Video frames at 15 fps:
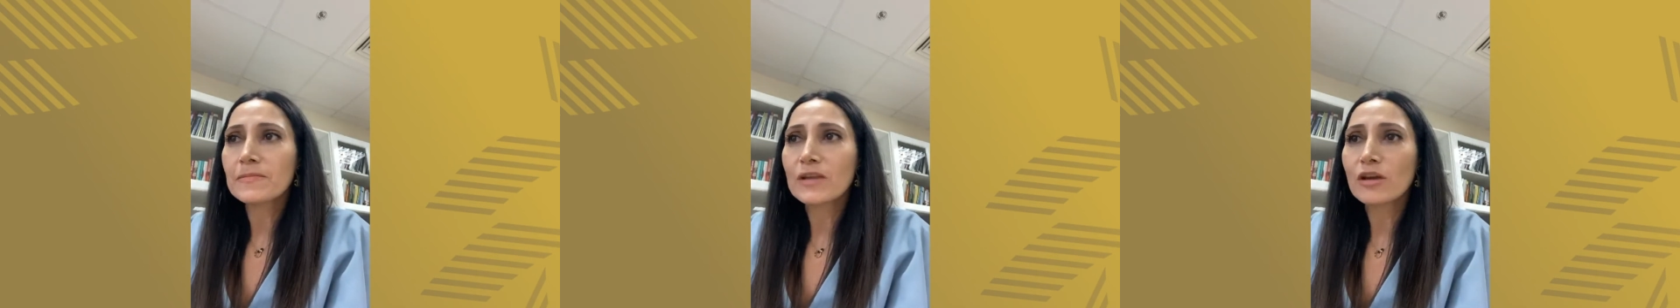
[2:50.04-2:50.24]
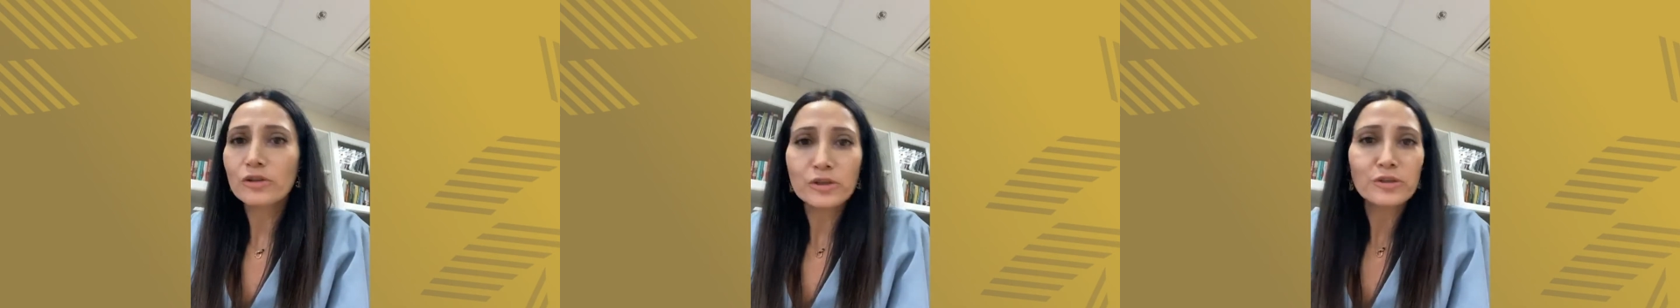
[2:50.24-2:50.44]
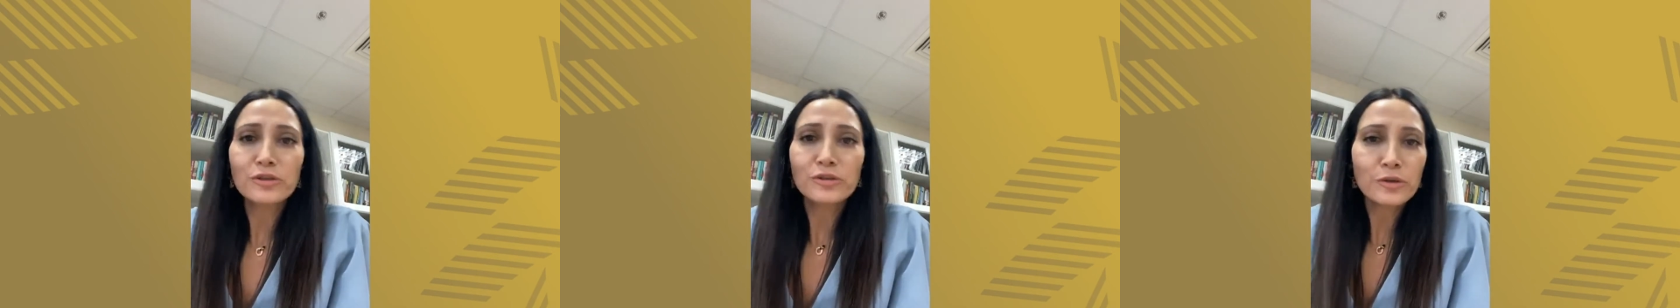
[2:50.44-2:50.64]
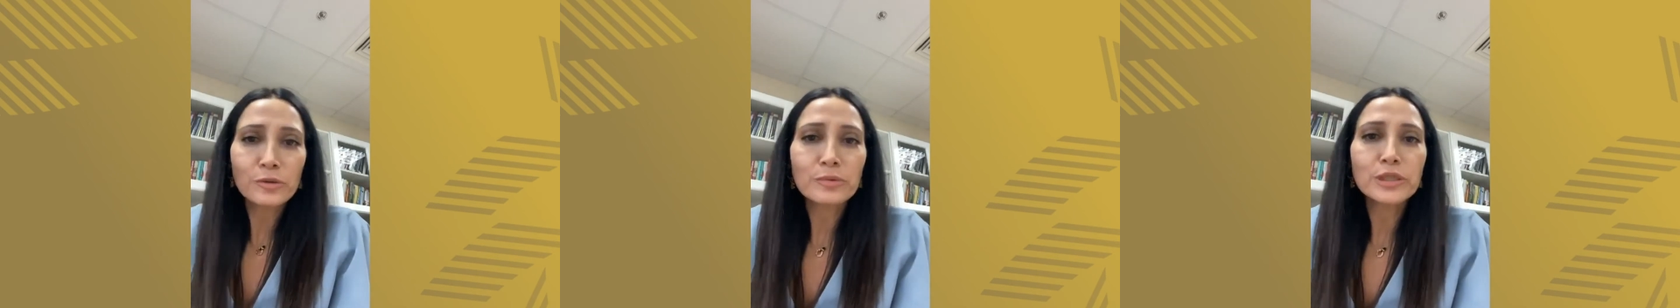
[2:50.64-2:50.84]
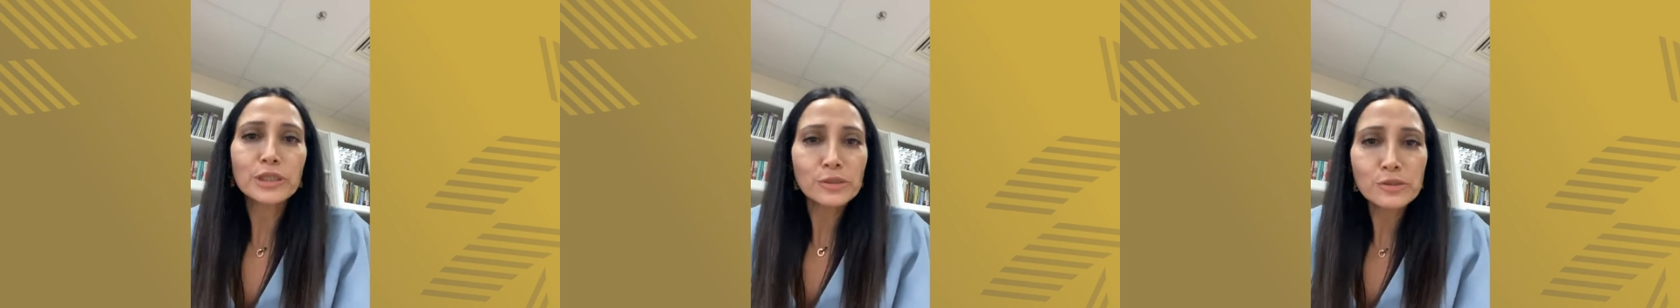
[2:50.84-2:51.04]

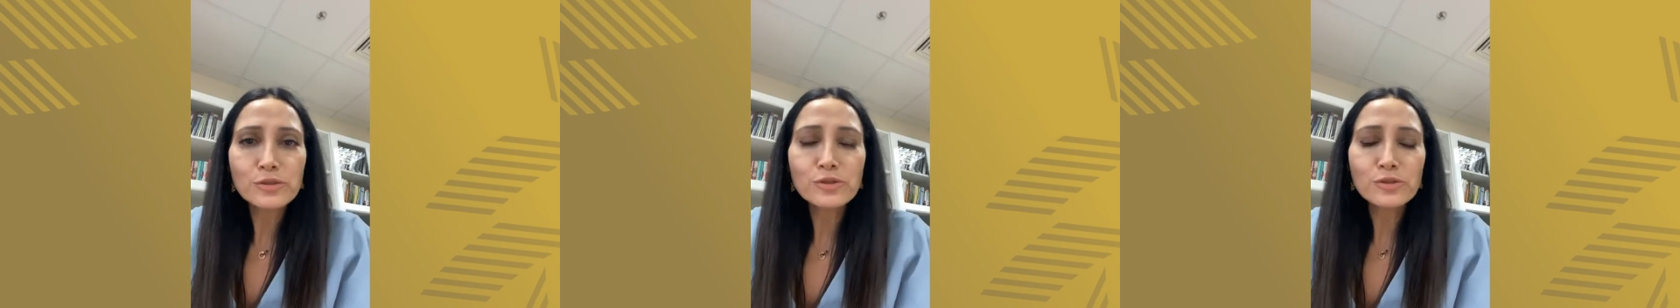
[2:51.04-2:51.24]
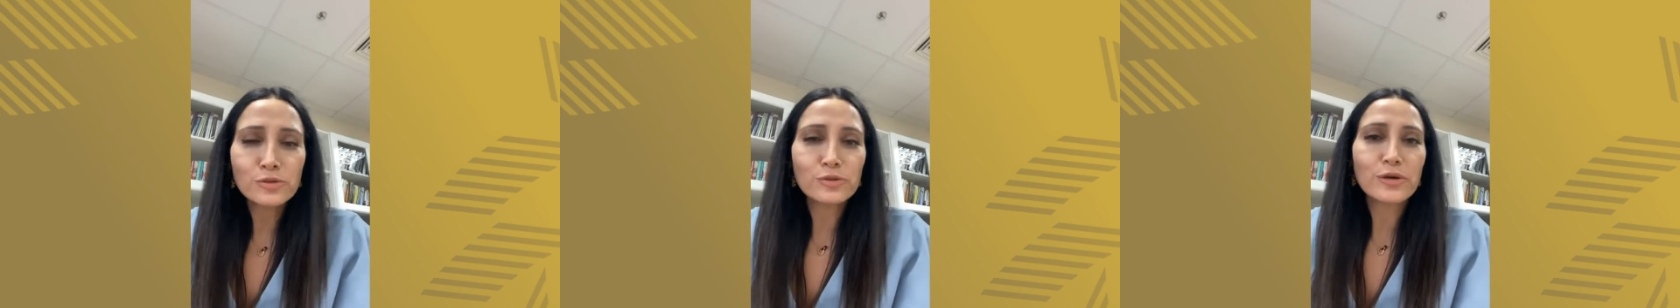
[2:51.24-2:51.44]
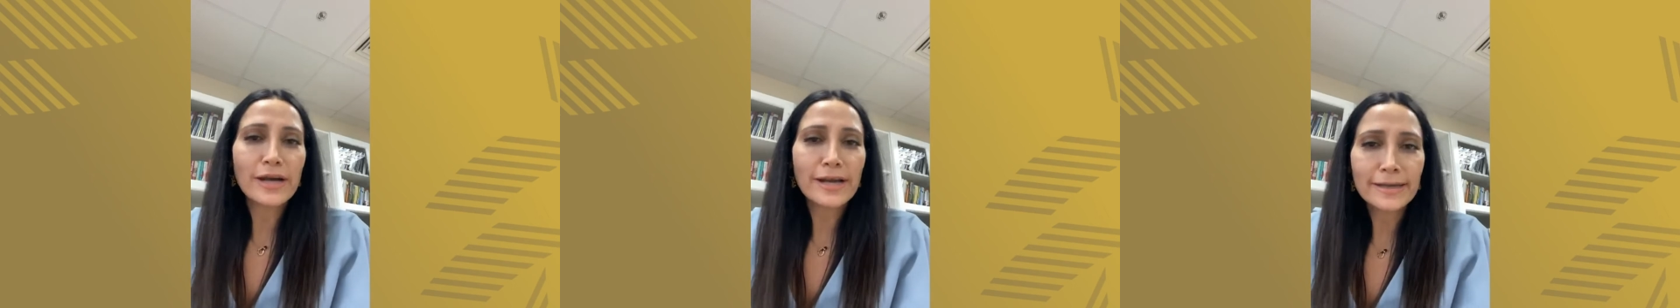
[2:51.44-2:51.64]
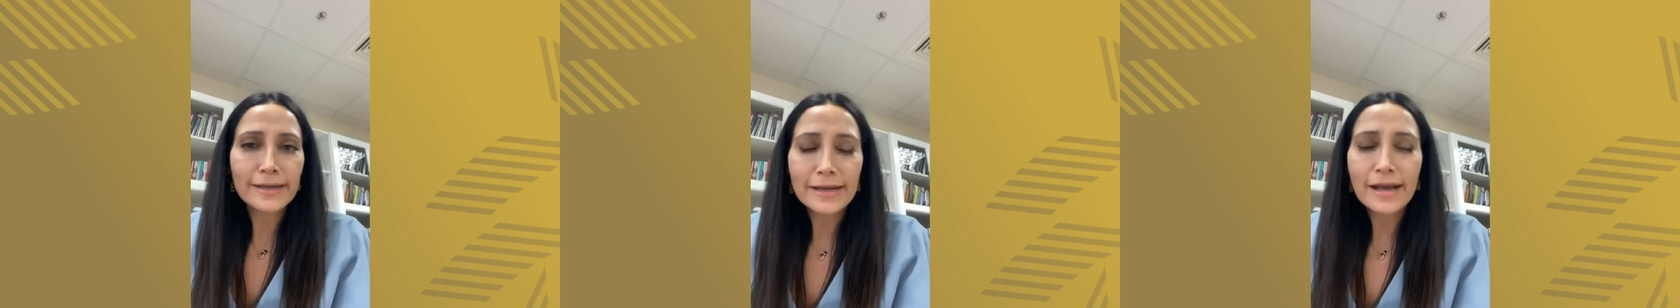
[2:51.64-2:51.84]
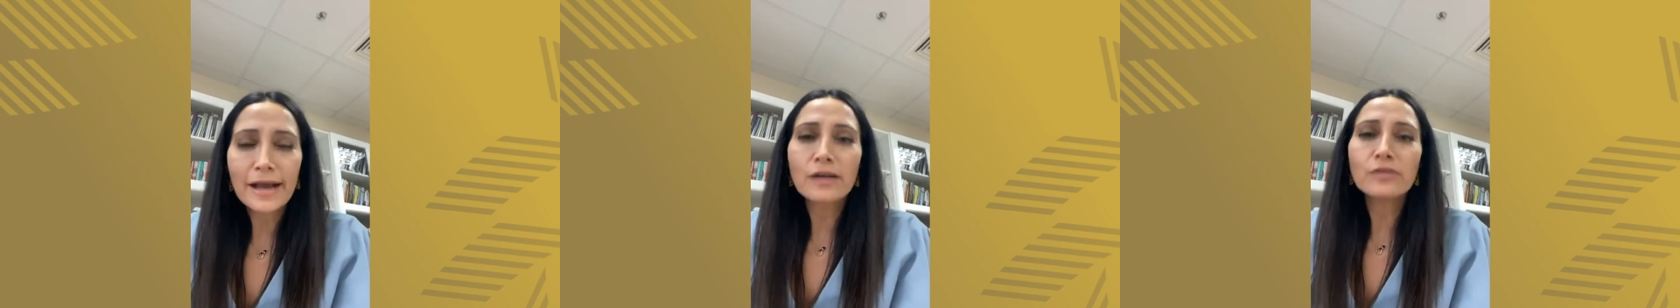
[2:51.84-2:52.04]
we're used to
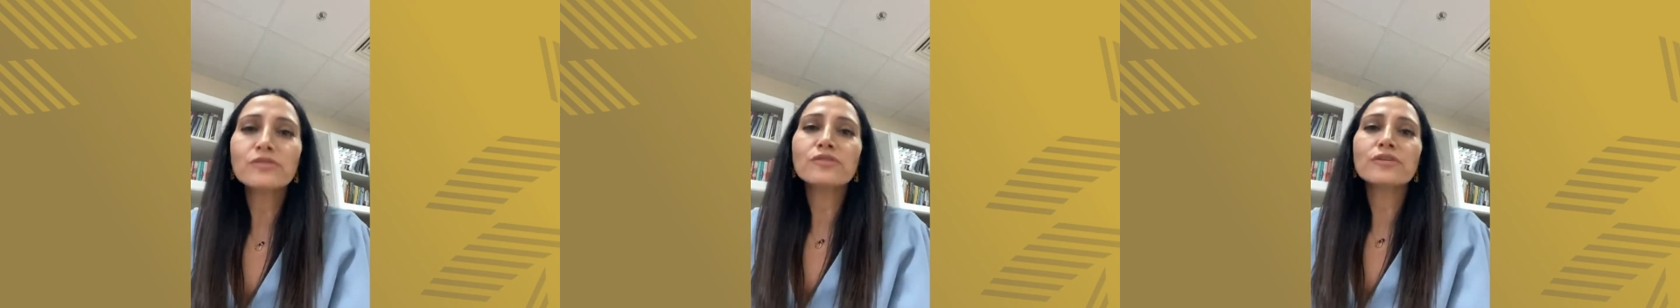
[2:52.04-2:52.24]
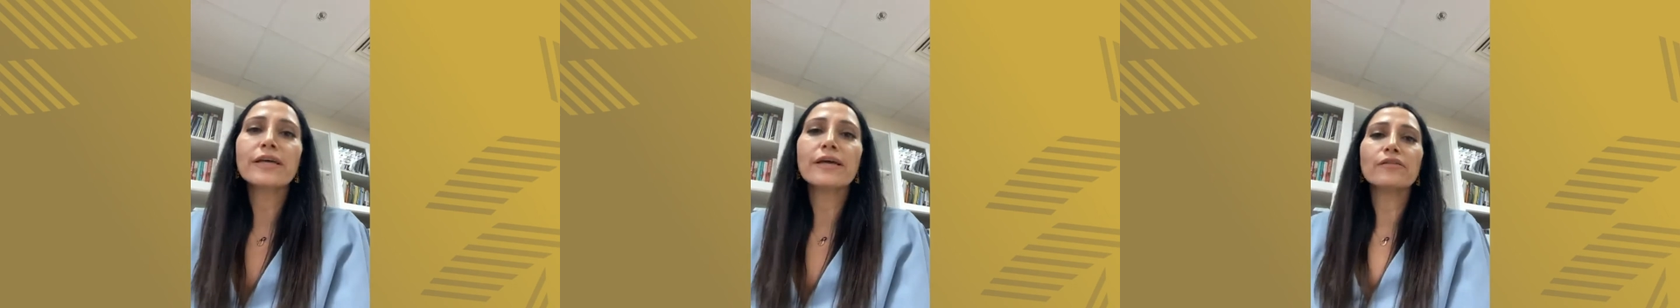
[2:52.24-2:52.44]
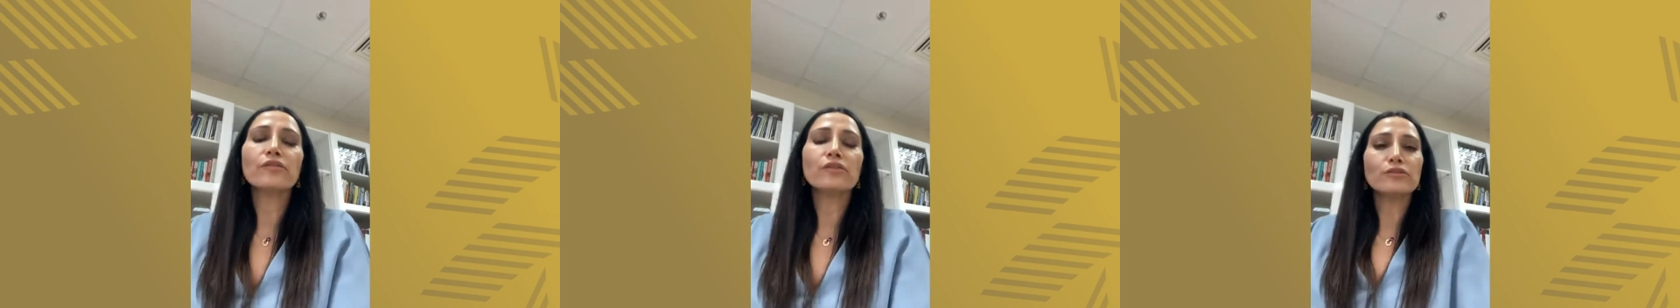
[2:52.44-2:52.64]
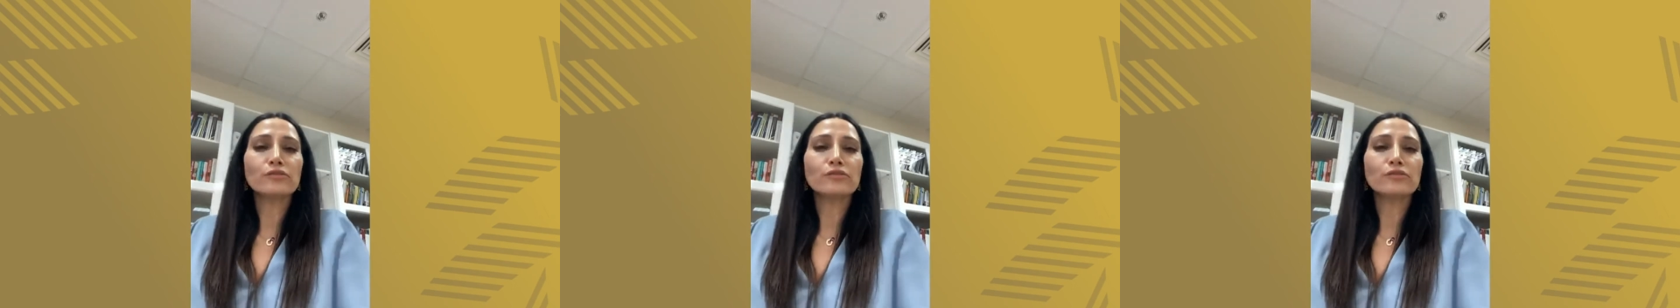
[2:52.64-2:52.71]
hanging out together,